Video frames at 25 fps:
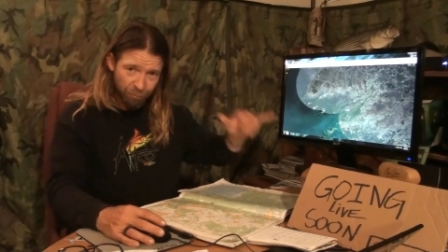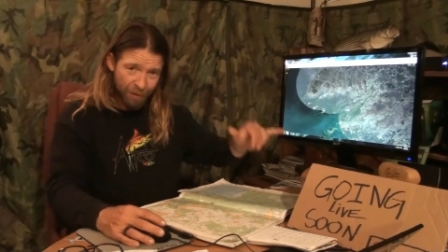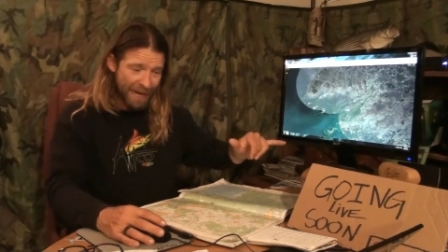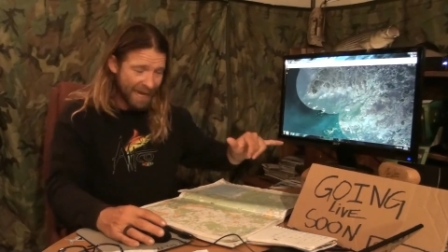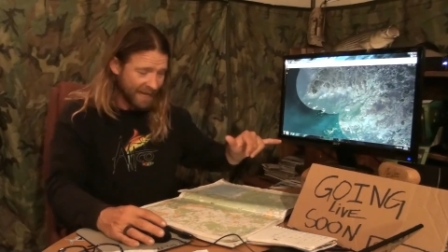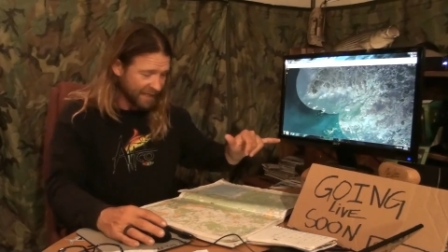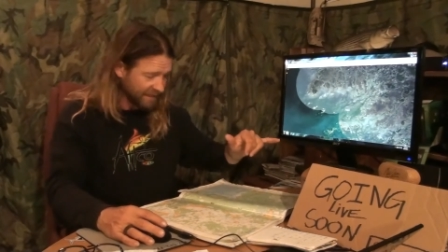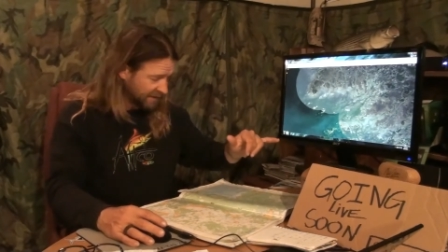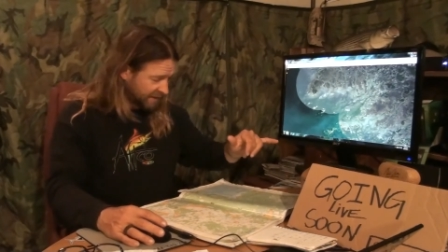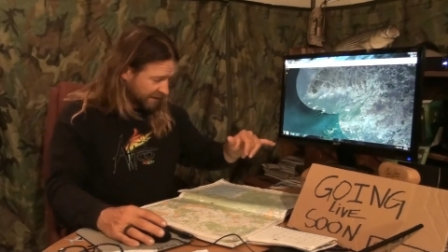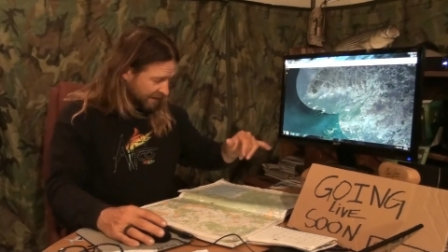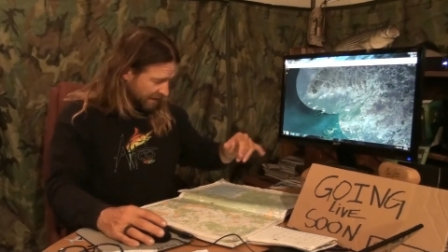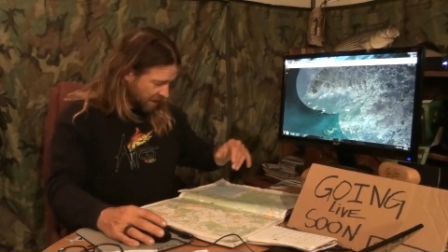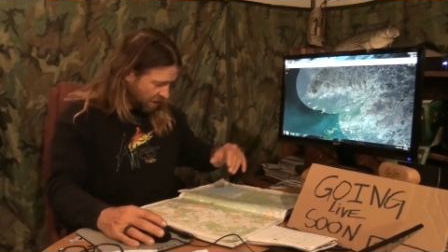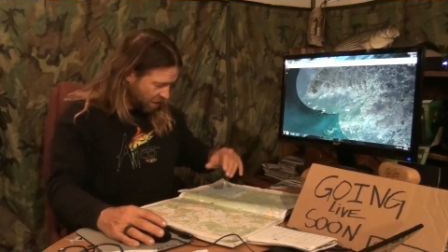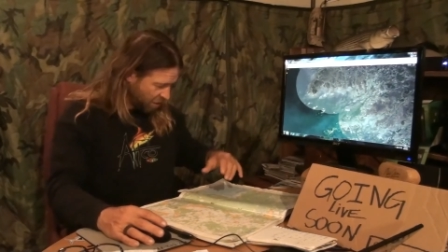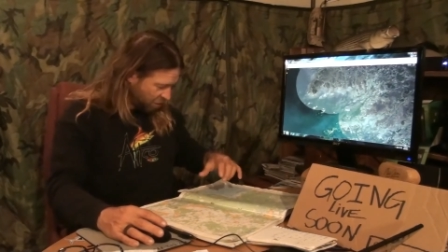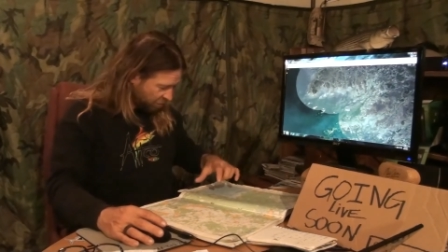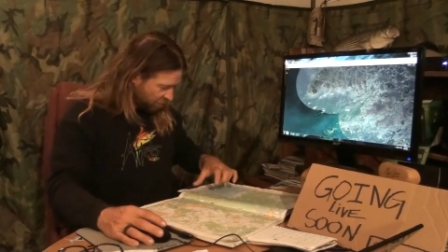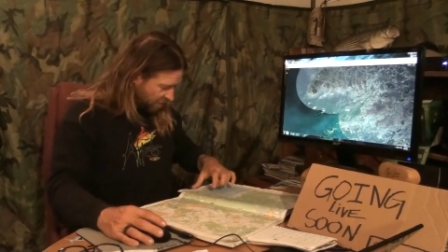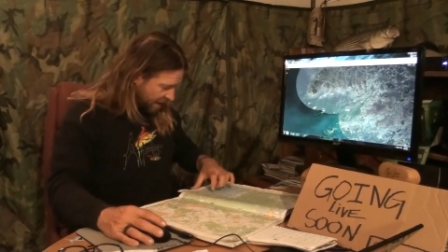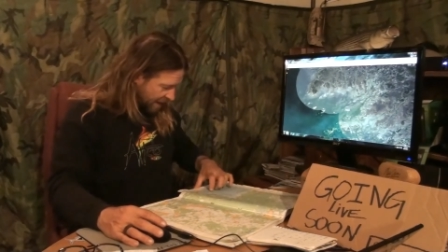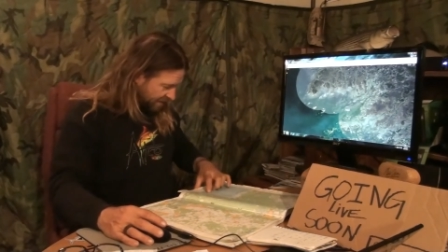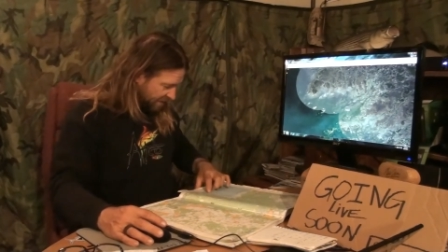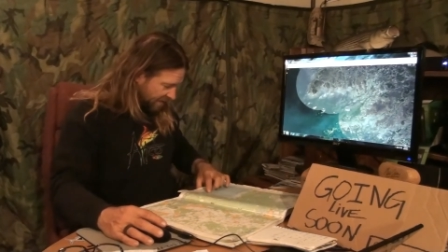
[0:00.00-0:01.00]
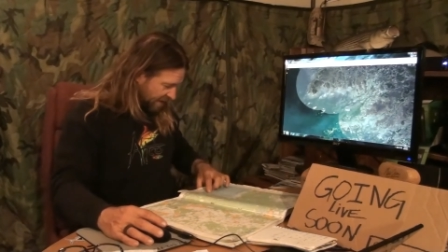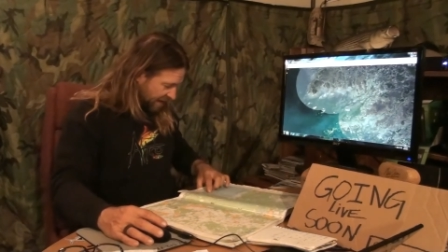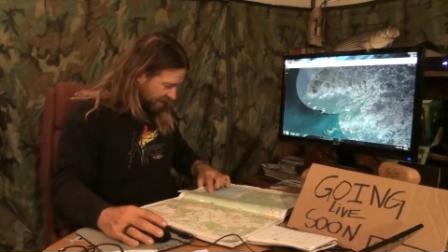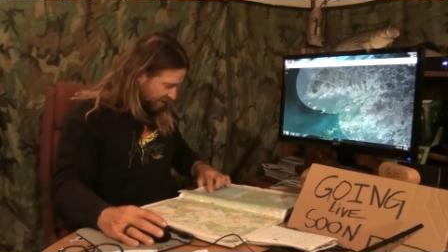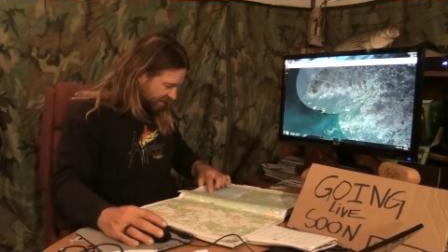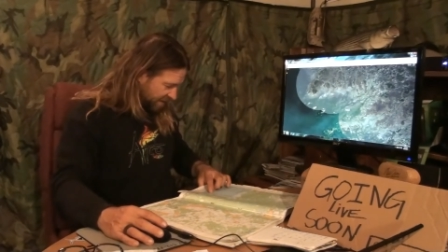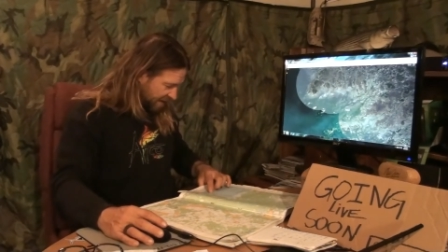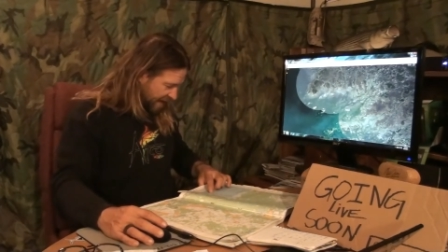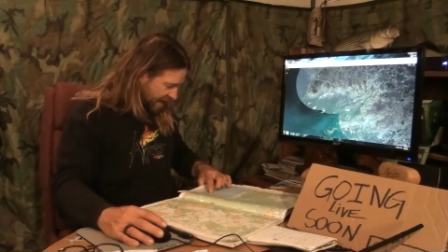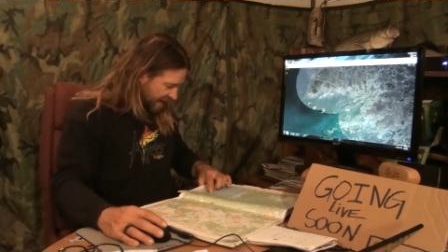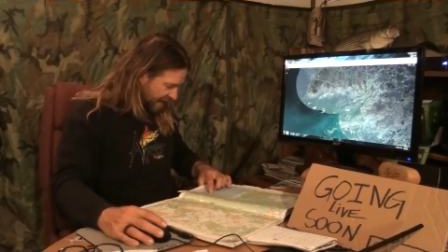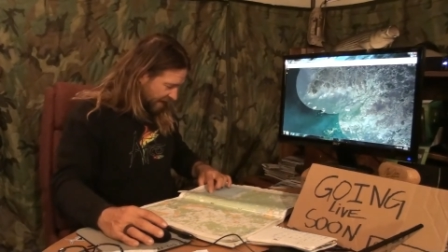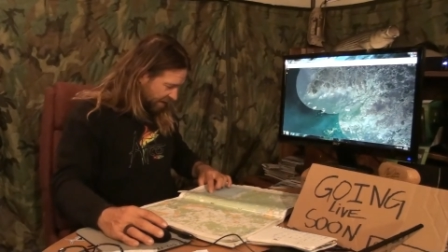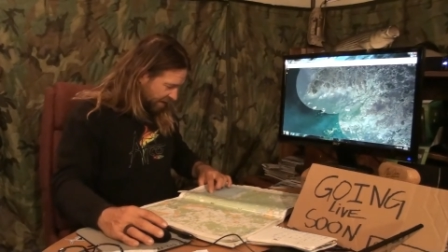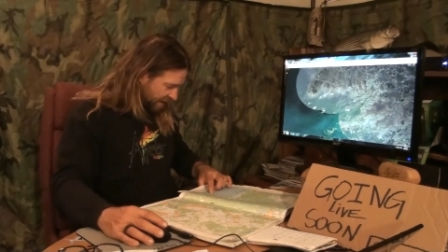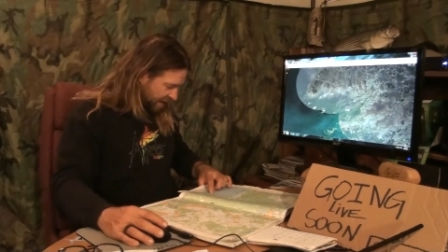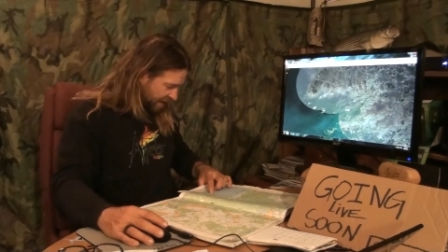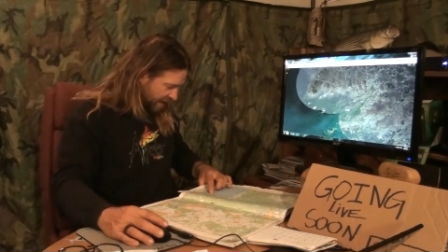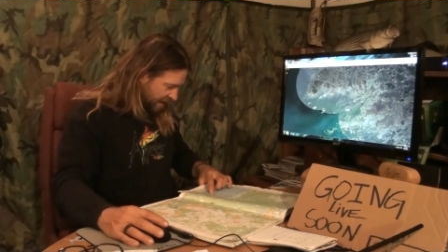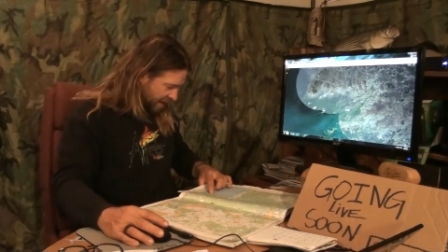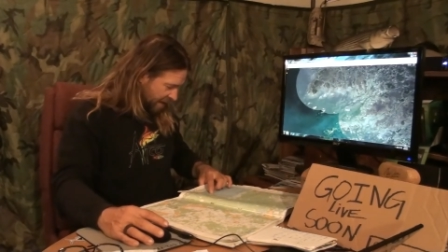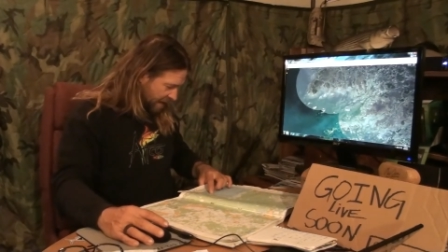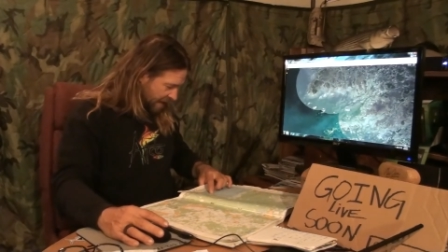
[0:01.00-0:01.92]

reds right there at that area.